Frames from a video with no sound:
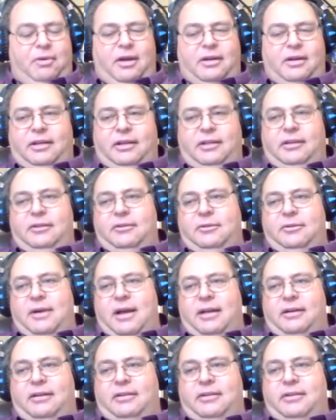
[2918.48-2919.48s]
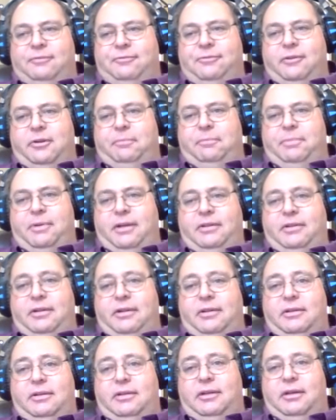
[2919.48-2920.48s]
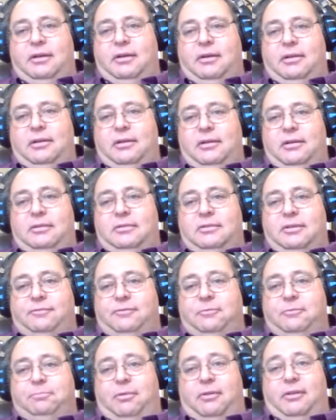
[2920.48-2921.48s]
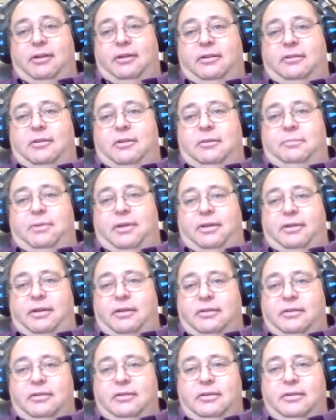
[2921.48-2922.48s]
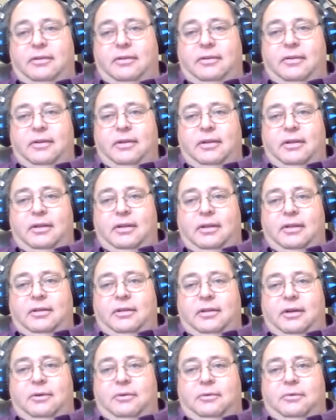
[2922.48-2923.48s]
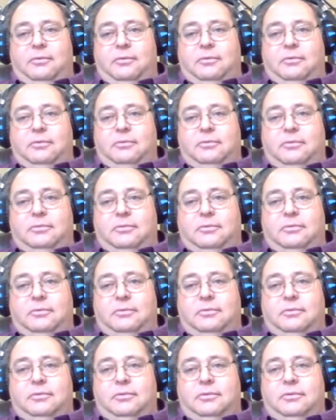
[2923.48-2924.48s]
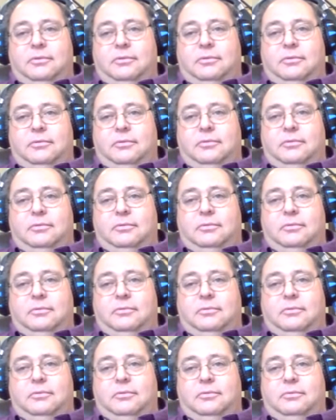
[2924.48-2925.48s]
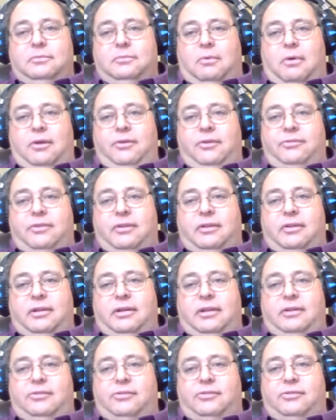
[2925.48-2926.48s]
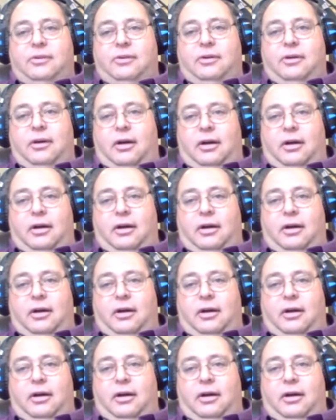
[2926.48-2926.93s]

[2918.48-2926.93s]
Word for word: and if they in turn would hear your perspective, maybe neither of you would change each other's minds,